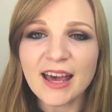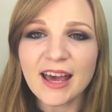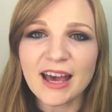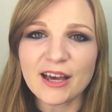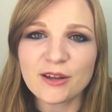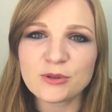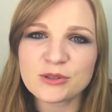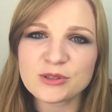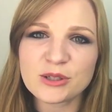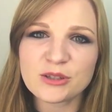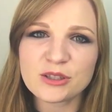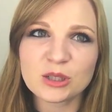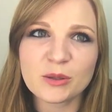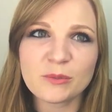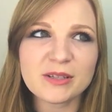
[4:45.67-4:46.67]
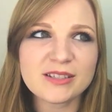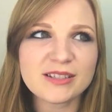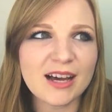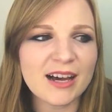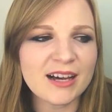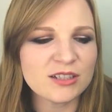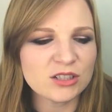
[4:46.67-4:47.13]
and also the shimmers
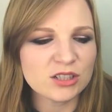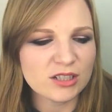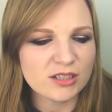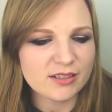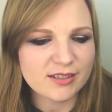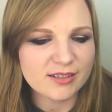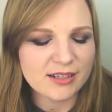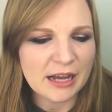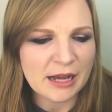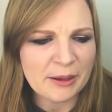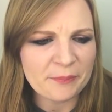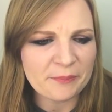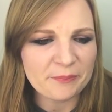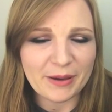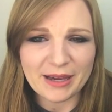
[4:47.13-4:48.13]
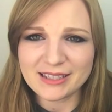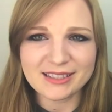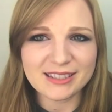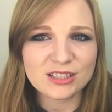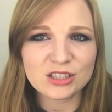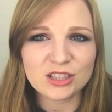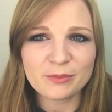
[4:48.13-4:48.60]
aren't just
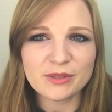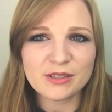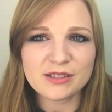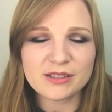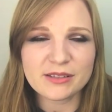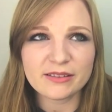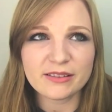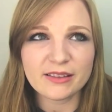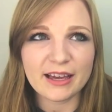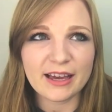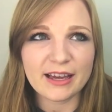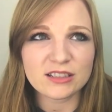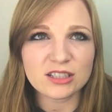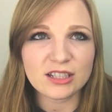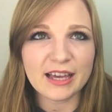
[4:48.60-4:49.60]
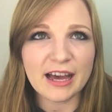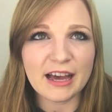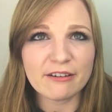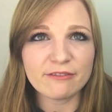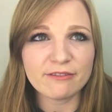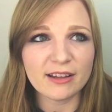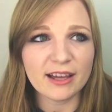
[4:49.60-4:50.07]
basic shimmers. They actually
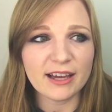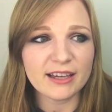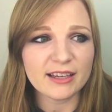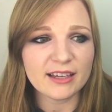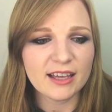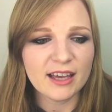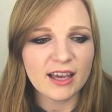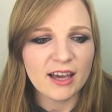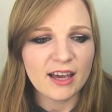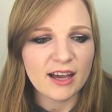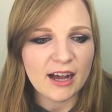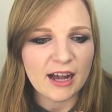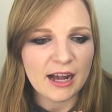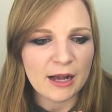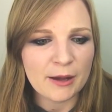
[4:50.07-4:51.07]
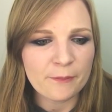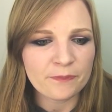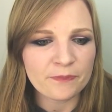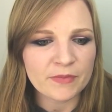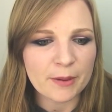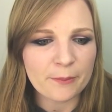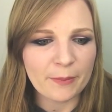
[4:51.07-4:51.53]
have like
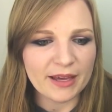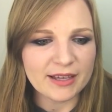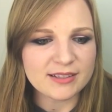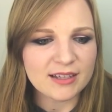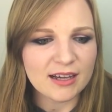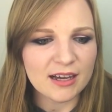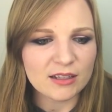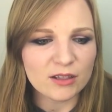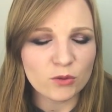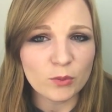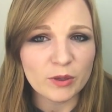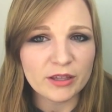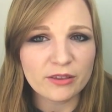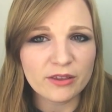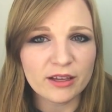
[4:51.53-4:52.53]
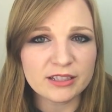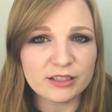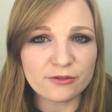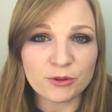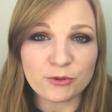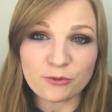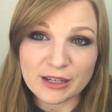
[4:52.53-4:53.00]
a base colour with a
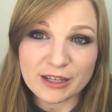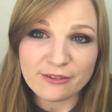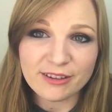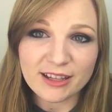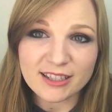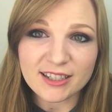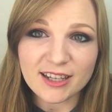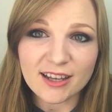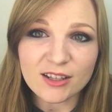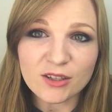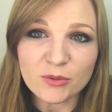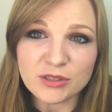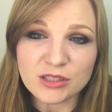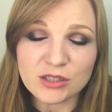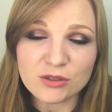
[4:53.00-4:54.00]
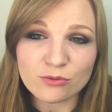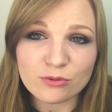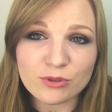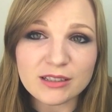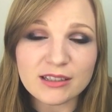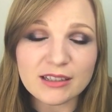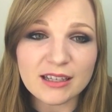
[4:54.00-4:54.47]
different reflect colour, which is
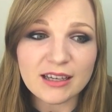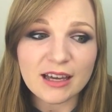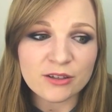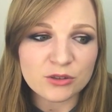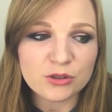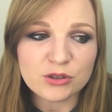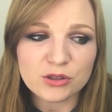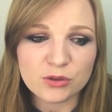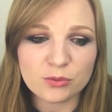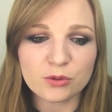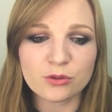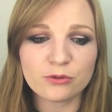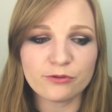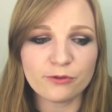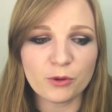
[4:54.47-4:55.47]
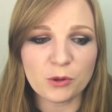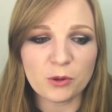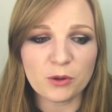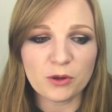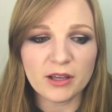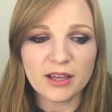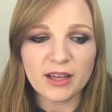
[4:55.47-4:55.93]
really unusual
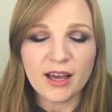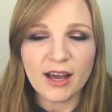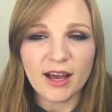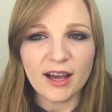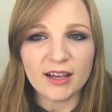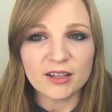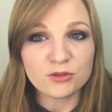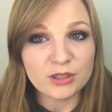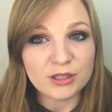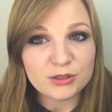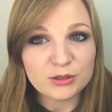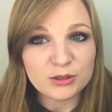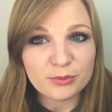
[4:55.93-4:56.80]
for a drugstore